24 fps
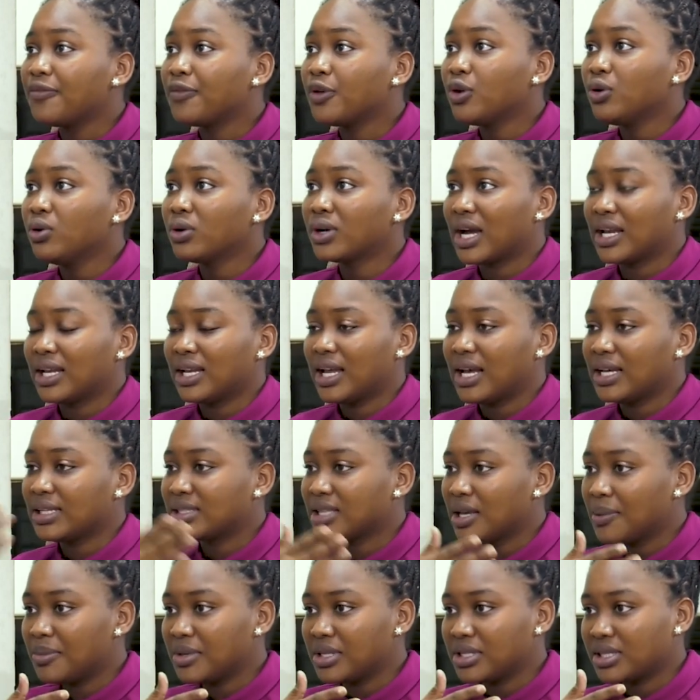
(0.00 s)
if you look at last
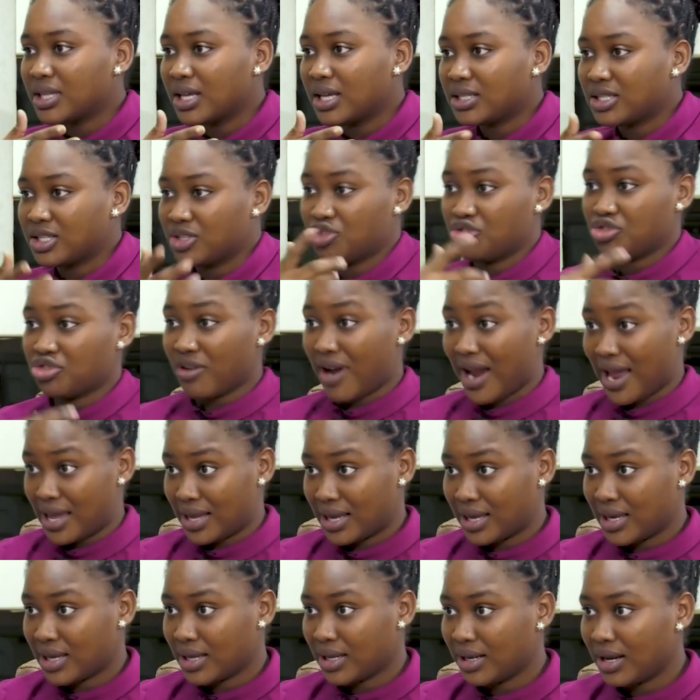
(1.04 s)
semester's
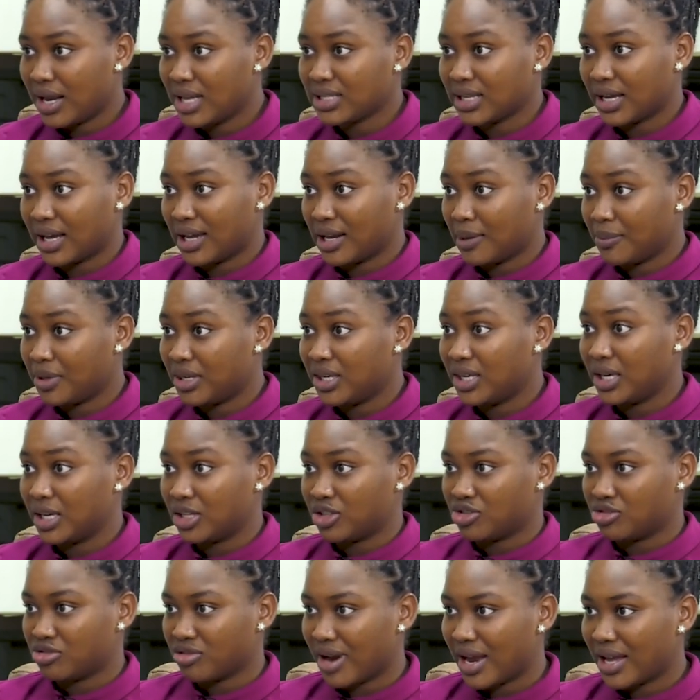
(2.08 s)
strike, last yes. academic year
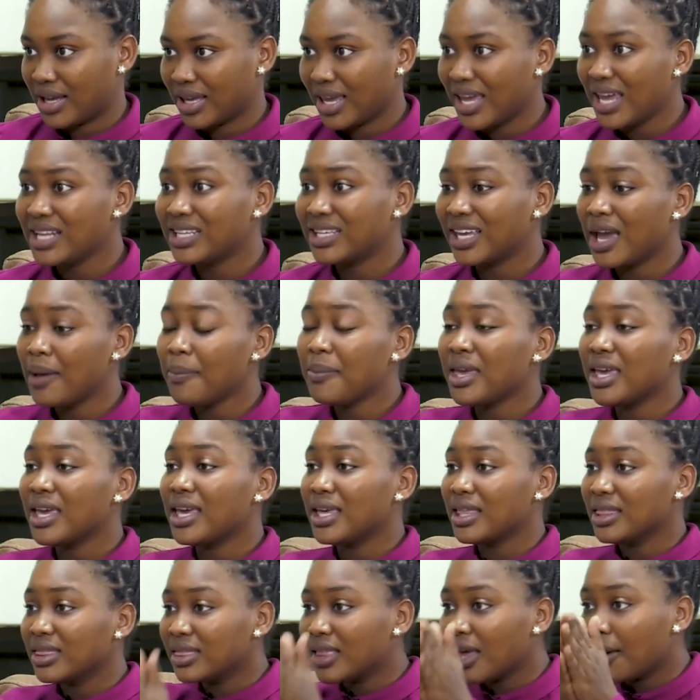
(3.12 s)
strike, mm -hmm. it came
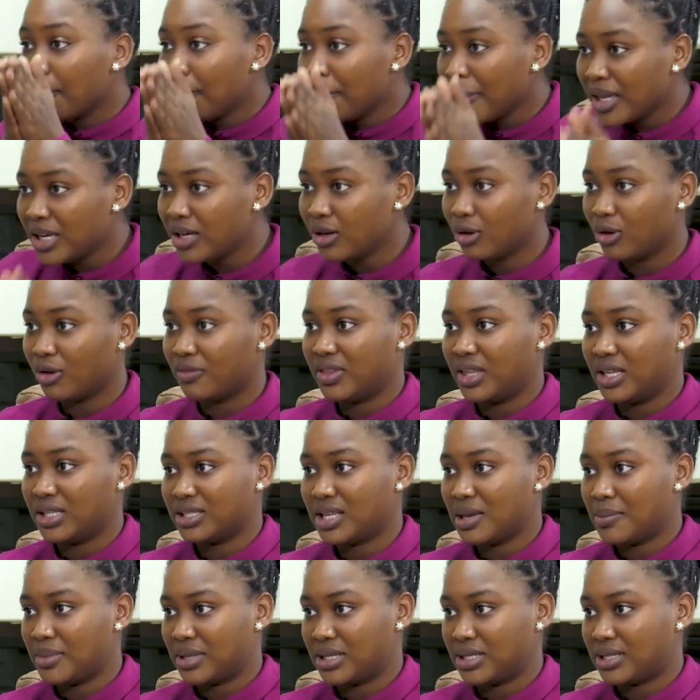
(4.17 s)
in the middle of, of the,
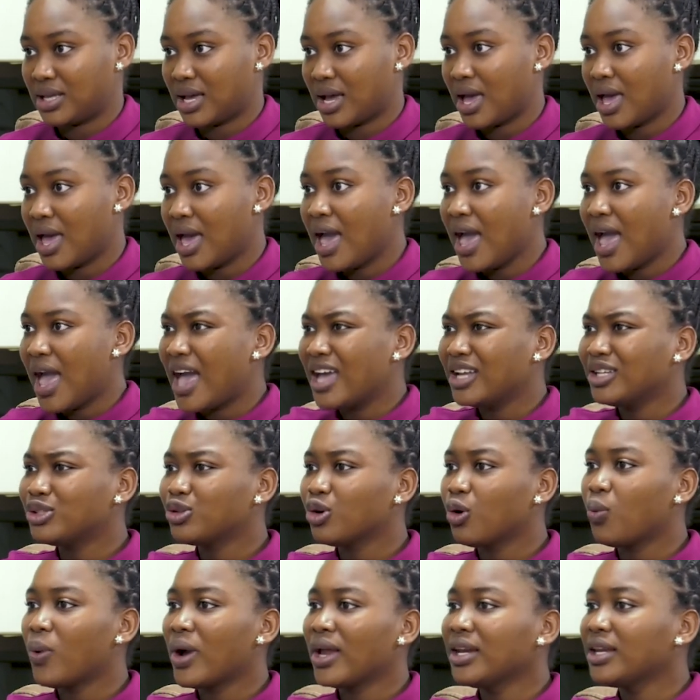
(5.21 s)
semester. the, semester. And
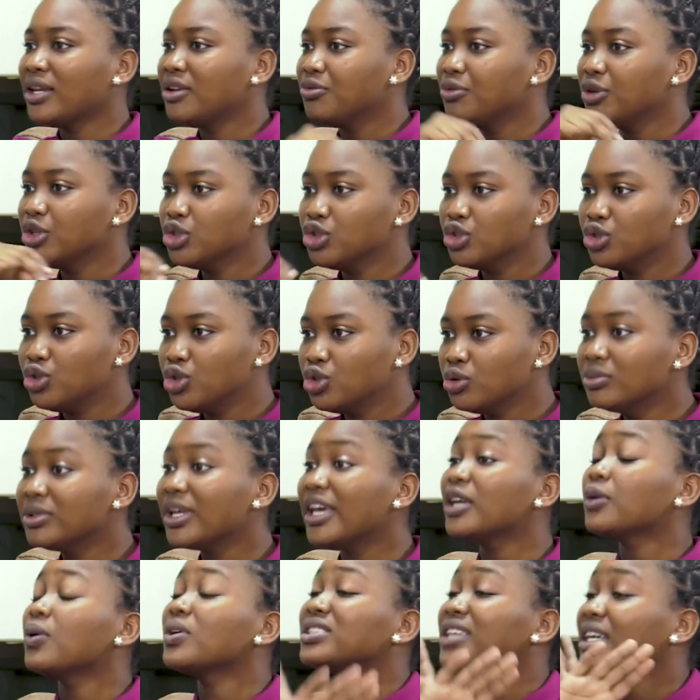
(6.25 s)
so when it resumed,
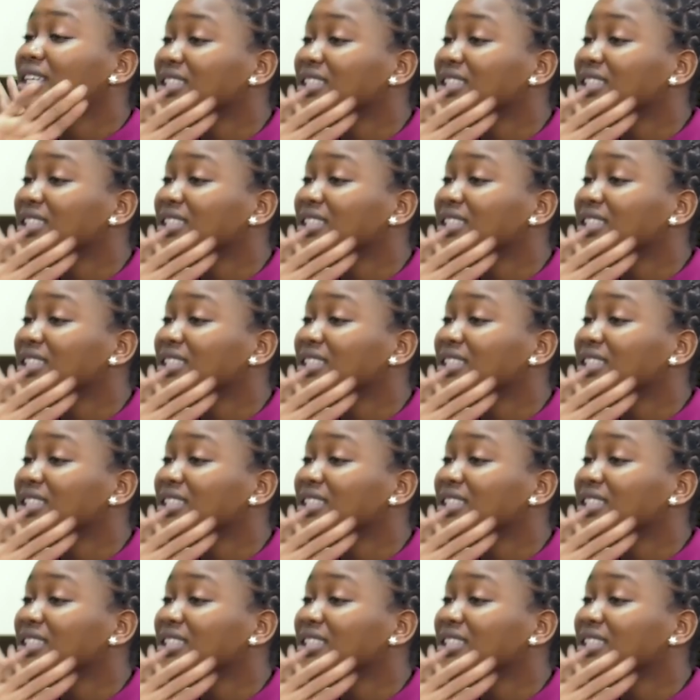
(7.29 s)
it was